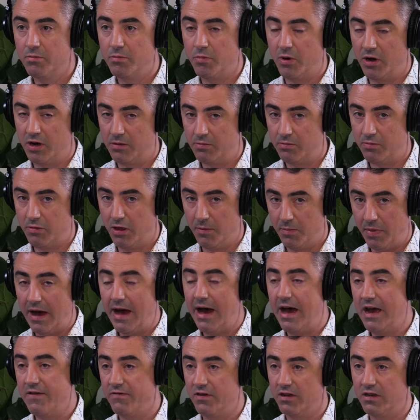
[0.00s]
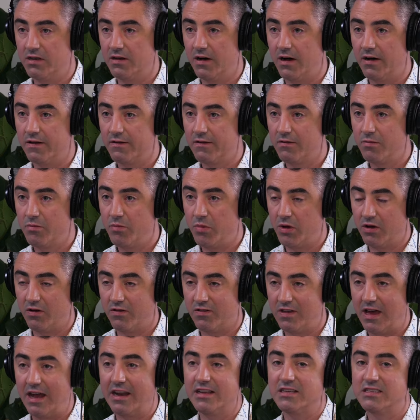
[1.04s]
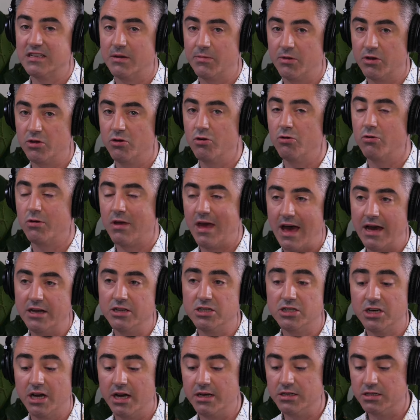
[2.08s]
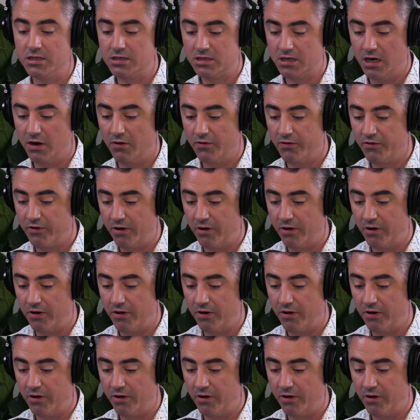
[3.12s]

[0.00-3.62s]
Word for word: But the behavior does because that is something you can change yourself.